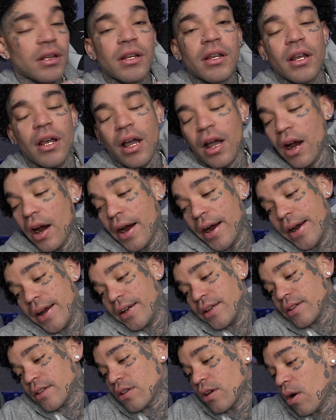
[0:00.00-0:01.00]
quick.
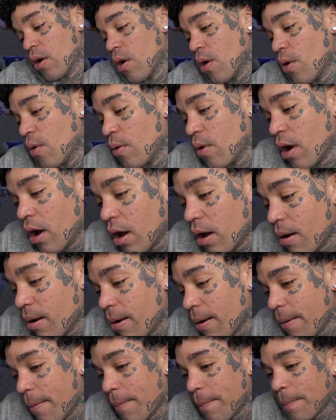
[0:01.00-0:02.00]
Alright, so,
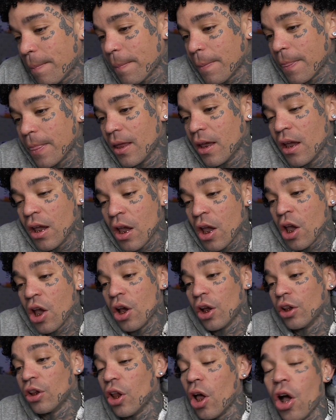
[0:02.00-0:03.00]
um...
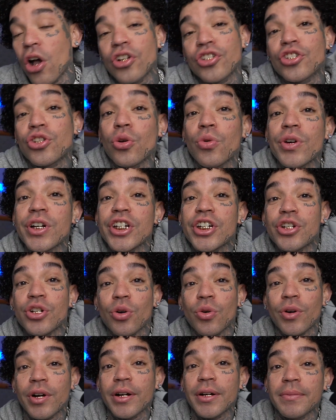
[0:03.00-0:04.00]
Long story
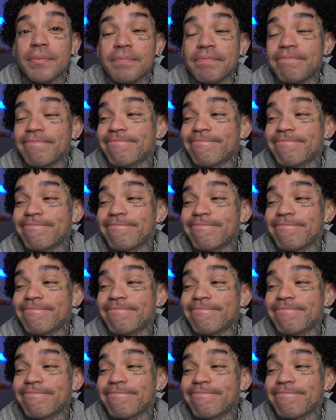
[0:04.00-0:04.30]
short,